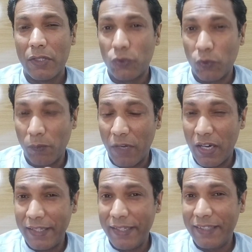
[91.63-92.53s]

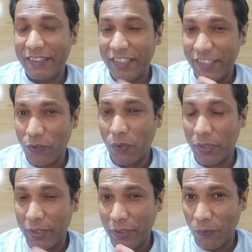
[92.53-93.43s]
Somali
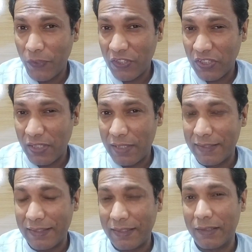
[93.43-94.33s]
security
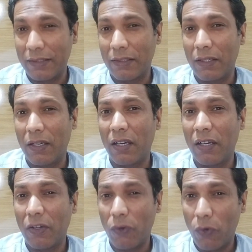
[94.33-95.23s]
officials
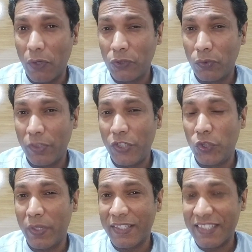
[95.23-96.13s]
are also
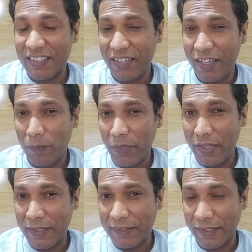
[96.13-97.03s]
issuing
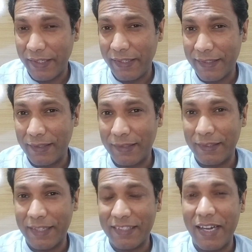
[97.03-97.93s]
statements against
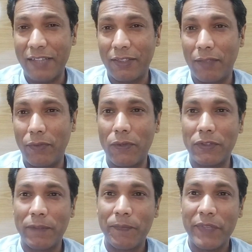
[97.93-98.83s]
this extension,
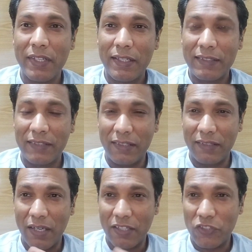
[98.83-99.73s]
viewers.
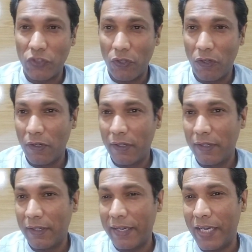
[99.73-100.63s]
Sadak
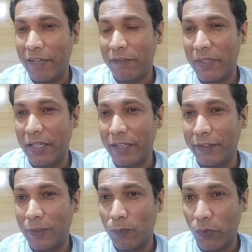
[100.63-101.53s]
John, head of
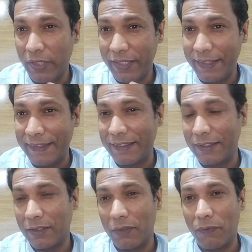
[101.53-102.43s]
Manadir
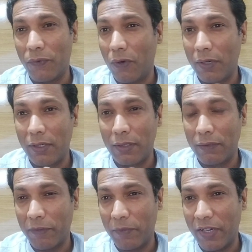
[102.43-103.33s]
police, warned
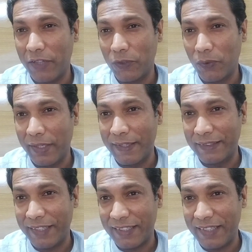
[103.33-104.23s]
Farmajo against
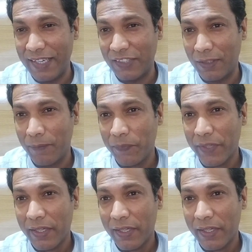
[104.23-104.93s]
this extension.